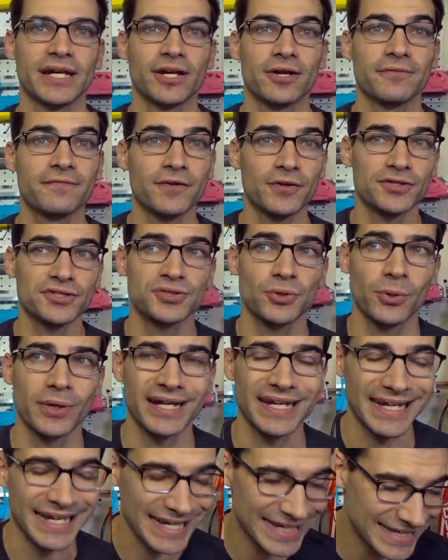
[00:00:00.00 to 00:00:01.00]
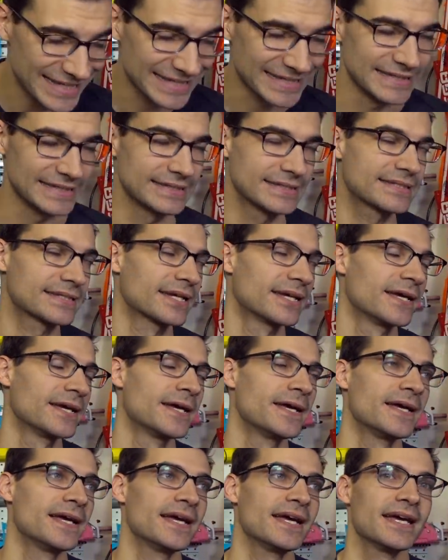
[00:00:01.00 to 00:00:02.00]
And our first story is
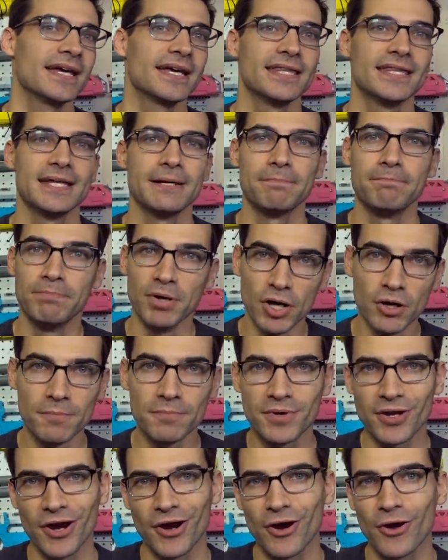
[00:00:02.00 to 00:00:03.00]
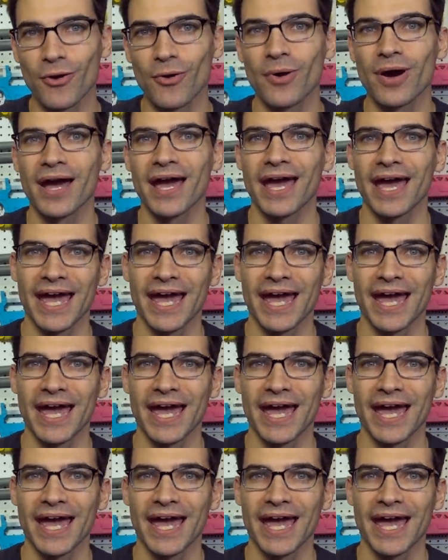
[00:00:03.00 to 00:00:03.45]
the Boomco